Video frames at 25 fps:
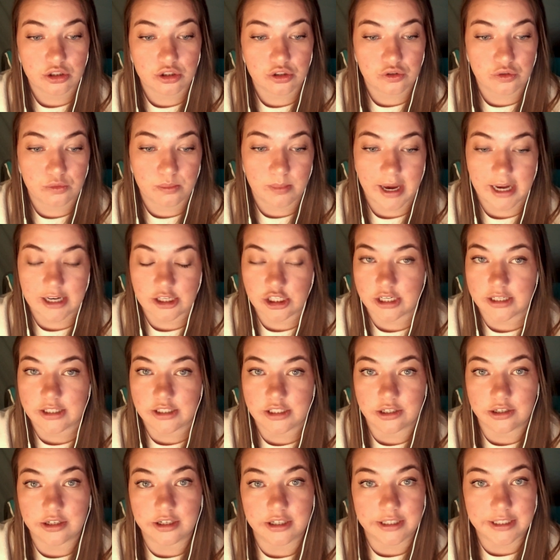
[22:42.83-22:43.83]
do magic
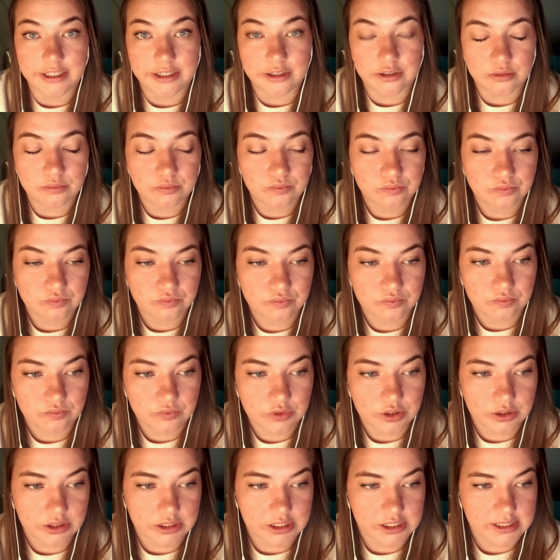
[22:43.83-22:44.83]
to hurt you,
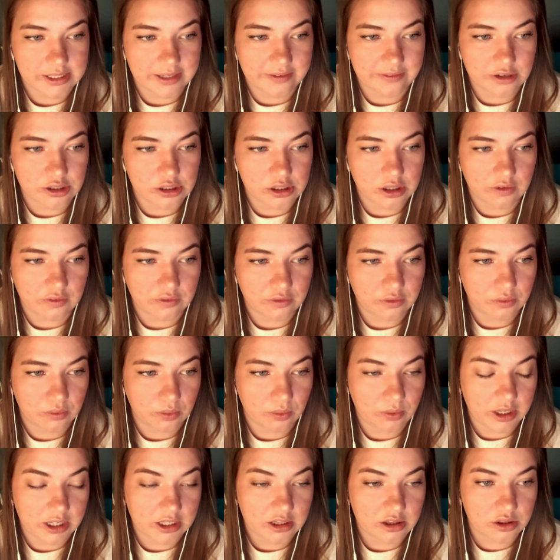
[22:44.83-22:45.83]
you can save yourself
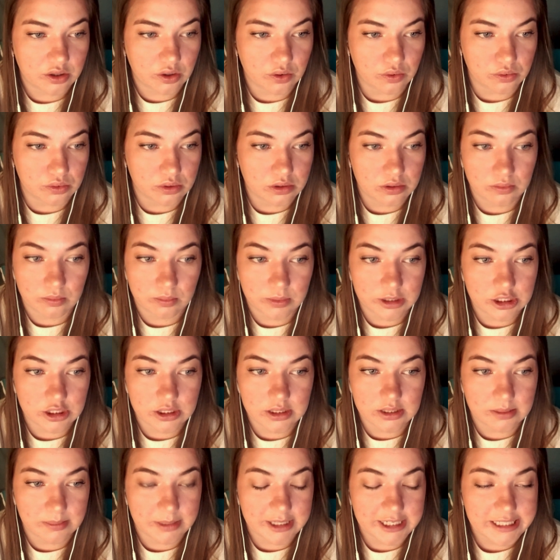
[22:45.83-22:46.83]
with those, which
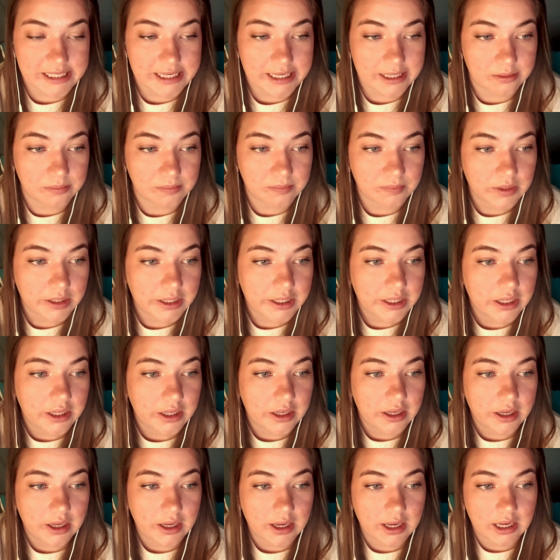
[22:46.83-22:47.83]
is amazing.
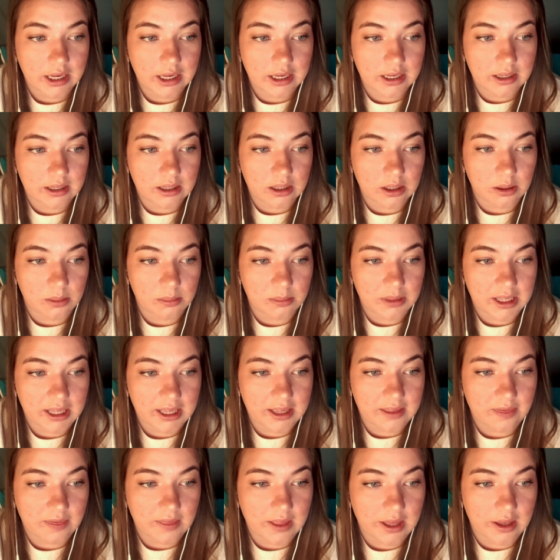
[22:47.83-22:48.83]

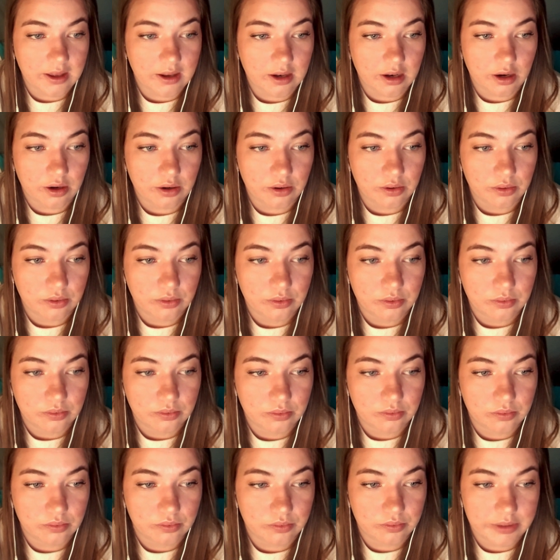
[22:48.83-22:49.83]
And then
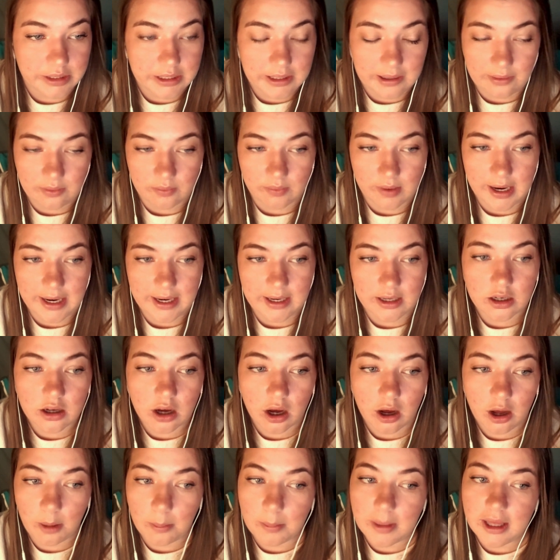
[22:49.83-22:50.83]
read and write
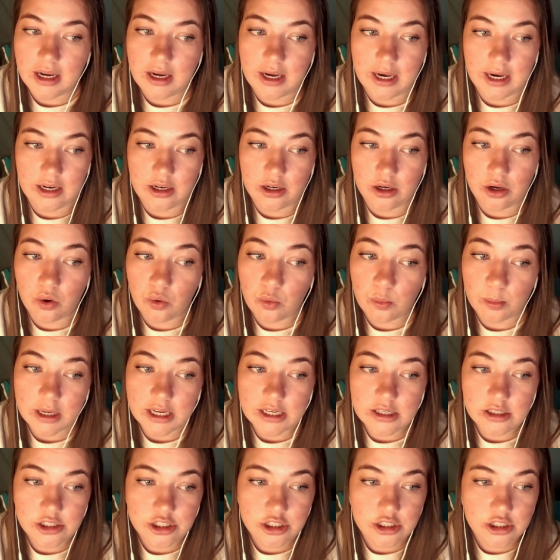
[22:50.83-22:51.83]
common and
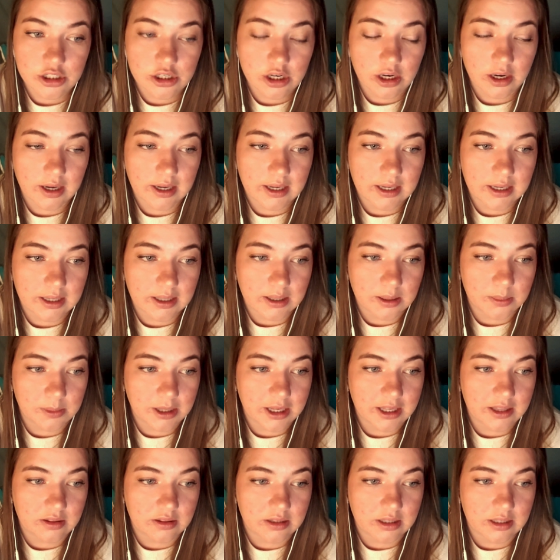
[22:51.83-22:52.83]
gnomish,
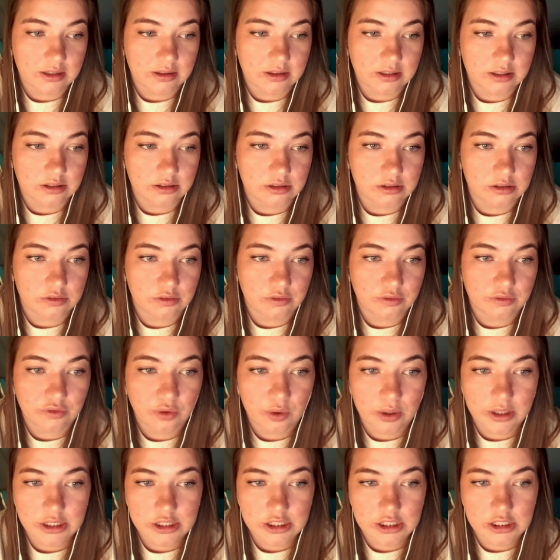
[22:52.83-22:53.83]
and then there's
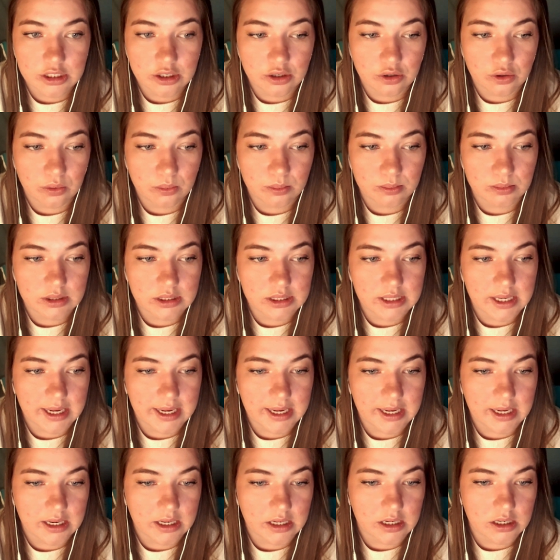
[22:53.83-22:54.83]
forest gnomes
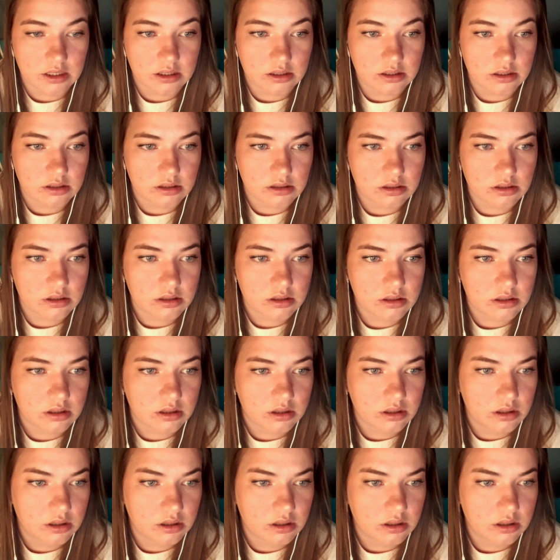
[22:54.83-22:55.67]
and